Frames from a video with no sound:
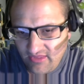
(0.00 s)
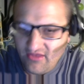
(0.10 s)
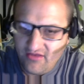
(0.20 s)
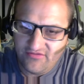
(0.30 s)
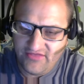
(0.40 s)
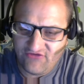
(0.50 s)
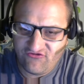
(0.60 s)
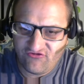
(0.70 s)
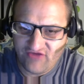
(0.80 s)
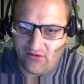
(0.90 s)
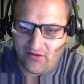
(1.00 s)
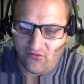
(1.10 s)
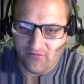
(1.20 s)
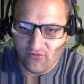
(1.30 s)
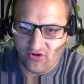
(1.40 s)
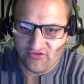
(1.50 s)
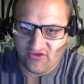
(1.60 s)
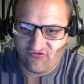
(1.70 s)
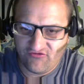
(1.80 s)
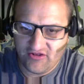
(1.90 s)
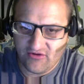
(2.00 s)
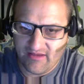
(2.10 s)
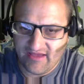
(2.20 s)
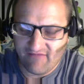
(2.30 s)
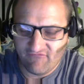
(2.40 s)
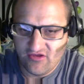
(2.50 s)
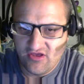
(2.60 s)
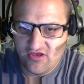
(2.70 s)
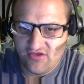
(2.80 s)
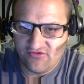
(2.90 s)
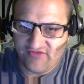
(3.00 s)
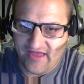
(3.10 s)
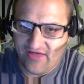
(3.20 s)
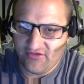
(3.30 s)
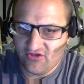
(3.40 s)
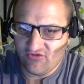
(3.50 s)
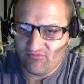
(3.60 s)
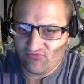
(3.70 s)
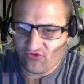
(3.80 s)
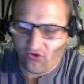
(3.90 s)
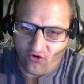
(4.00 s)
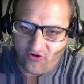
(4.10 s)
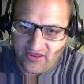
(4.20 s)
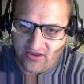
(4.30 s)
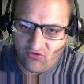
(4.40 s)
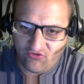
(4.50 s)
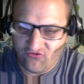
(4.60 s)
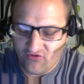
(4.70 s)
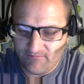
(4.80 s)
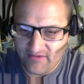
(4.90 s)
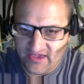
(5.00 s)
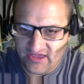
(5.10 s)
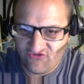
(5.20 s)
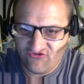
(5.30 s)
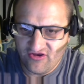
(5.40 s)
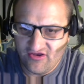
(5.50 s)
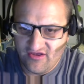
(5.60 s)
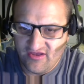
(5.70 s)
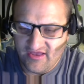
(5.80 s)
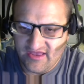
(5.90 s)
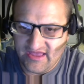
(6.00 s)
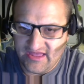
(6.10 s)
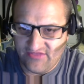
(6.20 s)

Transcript: that's just how I would book this. You know, have Natalya turn heel, join Paige, and then